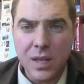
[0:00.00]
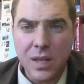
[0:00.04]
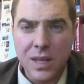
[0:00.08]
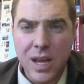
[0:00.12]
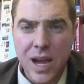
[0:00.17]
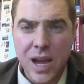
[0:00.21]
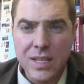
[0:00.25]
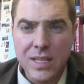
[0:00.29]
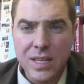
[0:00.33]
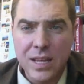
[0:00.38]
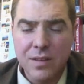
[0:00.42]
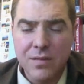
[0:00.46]

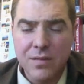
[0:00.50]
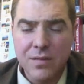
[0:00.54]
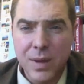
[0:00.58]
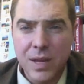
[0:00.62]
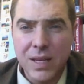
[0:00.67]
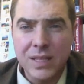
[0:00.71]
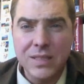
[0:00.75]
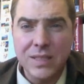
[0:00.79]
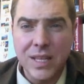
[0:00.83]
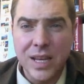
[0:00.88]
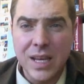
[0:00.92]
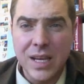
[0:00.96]
the idea of
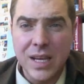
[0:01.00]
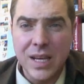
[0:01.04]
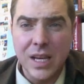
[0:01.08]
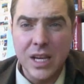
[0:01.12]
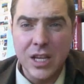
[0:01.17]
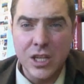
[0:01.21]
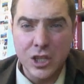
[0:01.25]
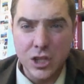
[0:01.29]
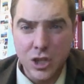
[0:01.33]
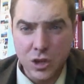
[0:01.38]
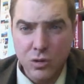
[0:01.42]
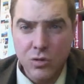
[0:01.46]
maintaining
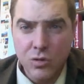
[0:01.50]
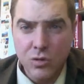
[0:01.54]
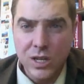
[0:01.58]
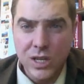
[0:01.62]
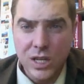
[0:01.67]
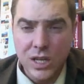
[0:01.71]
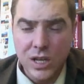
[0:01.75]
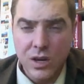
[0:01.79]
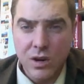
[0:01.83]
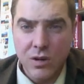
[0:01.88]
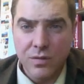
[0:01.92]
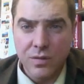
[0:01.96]
a
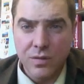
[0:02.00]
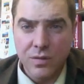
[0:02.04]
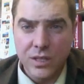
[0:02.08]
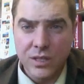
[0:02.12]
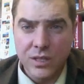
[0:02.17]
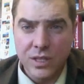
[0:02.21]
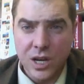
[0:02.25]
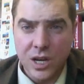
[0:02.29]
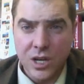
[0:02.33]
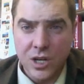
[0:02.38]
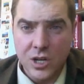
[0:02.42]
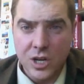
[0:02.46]
unity over
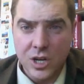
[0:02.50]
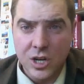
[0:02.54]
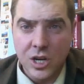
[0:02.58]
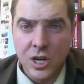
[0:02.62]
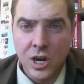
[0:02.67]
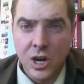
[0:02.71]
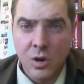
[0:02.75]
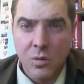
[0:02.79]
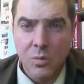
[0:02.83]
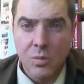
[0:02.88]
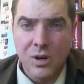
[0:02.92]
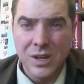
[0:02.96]
this country,
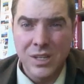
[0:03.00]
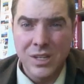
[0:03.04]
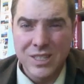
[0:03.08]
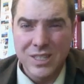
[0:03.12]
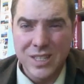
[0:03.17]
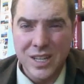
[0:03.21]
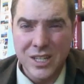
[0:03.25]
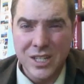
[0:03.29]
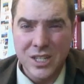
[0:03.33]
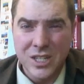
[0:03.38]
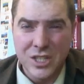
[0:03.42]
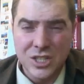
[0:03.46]
where it's
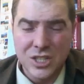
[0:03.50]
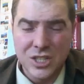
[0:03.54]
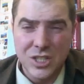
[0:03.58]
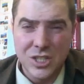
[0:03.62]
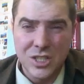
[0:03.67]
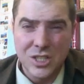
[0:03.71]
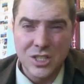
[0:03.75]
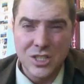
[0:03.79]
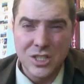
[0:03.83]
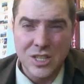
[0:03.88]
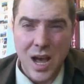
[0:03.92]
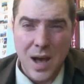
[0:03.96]
such
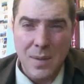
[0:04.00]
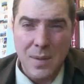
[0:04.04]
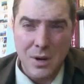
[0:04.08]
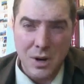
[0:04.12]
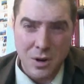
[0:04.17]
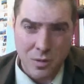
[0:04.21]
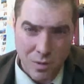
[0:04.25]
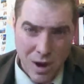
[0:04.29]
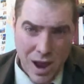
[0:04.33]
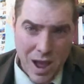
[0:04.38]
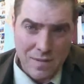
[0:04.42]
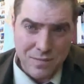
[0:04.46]

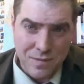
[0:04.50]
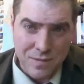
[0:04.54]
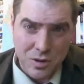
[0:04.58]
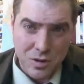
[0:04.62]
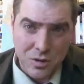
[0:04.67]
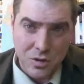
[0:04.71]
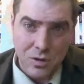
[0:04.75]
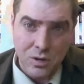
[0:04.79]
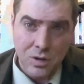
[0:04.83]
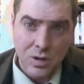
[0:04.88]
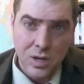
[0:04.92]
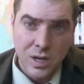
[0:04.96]

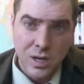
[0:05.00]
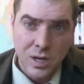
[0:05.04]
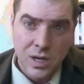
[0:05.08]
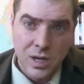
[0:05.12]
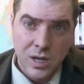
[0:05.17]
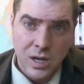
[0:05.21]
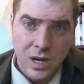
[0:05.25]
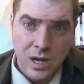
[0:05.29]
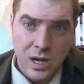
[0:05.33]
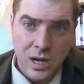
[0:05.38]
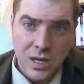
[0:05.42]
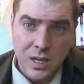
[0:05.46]
topographical
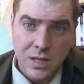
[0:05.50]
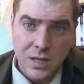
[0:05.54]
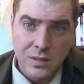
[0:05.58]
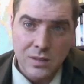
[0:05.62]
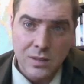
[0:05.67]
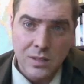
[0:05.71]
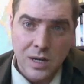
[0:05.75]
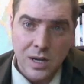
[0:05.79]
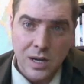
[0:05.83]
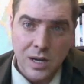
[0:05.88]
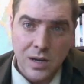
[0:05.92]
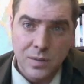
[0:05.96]

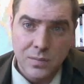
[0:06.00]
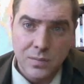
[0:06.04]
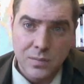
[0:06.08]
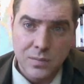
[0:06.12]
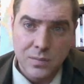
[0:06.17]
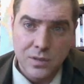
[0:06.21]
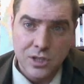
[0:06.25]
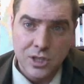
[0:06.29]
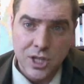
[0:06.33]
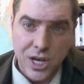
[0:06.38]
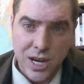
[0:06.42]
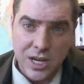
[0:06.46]

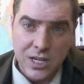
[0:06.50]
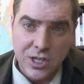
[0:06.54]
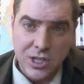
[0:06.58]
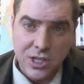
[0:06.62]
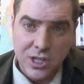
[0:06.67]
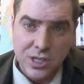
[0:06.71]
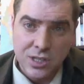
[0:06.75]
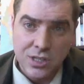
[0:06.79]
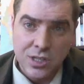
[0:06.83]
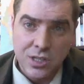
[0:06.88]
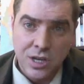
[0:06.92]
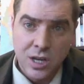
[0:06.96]

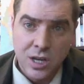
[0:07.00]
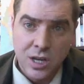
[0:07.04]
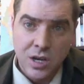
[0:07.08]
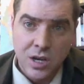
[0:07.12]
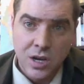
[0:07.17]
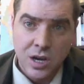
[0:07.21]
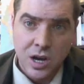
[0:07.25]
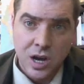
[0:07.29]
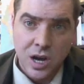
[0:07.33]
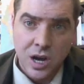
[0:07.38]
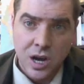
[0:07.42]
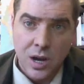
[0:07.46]
changes
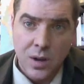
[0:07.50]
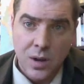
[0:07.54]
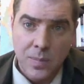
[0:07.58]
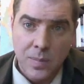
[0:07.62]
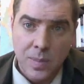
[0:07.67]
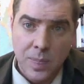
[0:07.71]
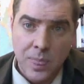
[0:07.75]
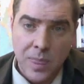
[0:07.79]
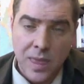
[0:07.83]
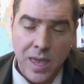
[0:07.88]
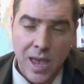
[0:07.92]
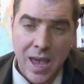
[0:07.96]

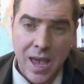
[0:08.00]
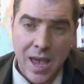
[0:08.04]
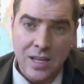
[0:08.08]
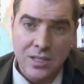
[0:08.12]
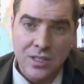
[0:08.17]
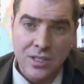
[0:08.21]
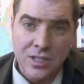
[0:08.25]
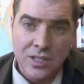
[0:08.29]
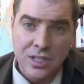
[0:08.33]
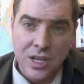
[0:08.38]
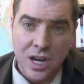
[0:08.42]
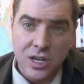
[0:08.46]

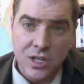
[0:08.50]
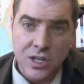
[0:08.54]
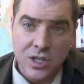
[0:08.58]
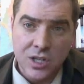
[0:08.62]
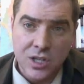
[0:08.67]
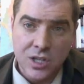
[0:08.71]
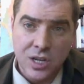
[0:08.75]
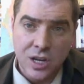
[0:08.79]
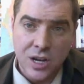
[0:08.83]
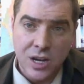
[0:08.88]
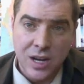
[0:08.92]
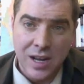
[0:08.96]
and
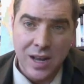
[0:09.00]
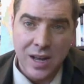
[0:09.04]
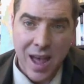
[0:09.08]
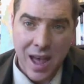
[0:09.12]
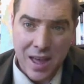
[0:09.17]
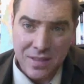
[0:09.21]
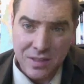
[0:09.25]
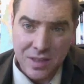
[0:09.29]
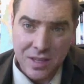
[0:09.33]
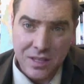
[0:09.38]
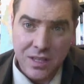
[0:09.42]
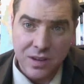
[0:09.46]
such
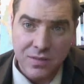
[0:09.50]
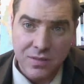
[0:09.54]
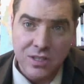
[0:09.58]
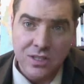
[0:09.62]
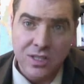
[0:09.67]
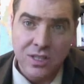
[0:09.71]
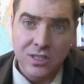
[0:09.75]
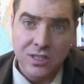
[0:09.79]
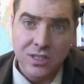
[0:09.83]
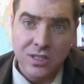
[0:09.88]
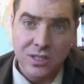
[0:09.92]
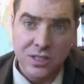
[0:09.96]
ethnic
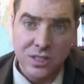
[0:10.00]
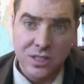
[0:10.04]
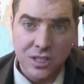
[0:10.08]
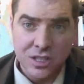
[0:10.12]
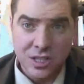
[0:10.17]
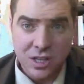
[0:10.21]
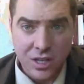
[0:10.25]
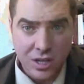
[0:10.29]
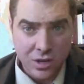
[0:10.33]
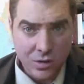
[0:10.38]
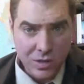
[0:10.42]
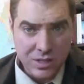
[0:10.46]
differences and
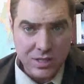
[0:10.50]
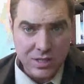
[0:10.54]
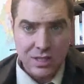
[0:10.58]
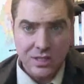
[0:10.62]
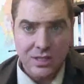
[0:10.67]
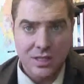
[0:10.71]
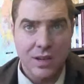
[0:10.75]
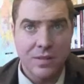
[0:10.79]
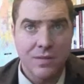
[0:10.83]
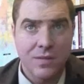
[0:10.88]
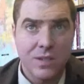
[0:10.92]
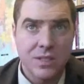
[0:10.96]
such
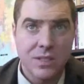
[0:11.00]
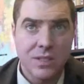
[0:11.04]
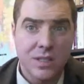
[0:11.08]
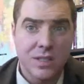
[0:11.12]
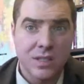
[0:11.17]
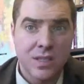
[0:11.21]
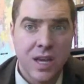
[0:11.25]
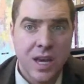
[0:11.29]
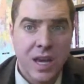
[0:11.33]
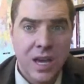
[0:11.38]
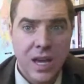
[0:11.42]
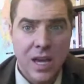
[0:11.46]
linguistic
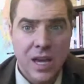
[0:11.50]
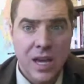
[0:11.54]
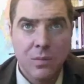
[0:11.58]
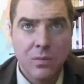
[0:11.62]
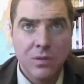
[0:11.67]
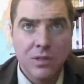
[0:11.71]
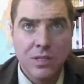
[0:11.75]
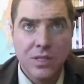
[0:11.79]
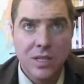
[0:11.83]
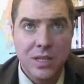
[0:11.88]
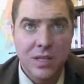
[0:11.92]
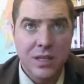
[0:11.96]
differences, it
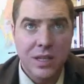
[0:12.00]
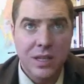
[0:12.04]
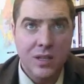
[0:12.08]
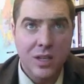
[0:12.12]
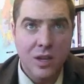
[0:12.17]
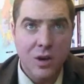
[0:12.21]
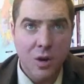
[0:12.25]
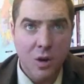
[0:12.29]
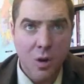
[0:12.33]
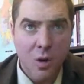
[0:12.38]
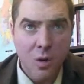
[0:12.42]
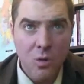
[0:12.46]
was seen that
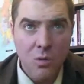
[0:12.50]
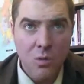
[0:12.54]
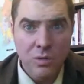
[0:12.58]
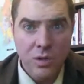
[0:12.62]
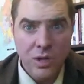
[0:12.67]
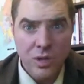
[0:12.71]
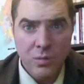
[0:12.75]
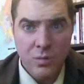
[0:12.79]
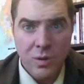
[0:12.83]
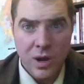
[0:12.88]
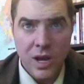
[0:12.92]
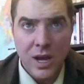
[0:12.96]
the
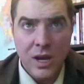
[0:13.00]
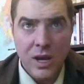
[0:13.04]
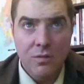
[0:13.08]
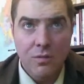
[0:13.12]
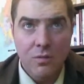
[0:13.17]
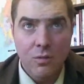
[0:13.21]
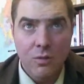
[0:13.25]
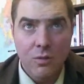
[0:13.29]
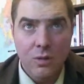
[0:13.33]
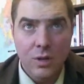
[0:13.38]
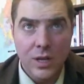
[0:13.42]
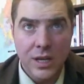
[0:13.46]
only way
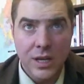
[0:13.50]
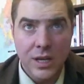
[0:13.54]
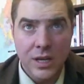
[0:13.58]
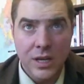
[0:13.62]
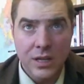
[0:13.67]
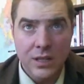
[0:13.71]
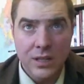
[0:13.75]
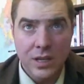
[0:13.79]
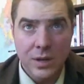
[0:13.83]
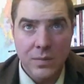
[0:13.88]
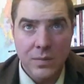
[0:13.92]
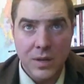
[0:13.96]
of ruling
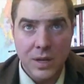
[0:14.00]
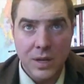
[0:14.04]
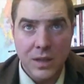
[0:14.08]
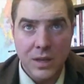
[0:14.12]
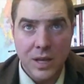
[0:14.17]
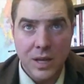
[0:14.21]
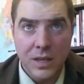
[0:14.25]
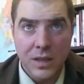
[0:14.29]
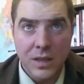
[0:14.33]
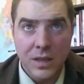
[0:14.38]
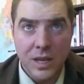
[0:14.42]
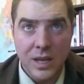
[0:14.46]
something
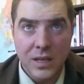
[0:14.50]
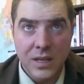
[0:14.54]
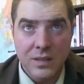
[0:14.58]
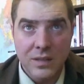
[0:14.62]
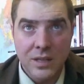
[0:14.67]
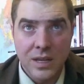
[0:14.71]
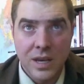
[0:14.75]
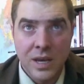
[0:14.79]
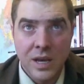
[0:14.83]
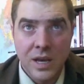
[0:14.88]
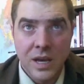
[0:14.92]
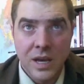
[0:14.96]
like this,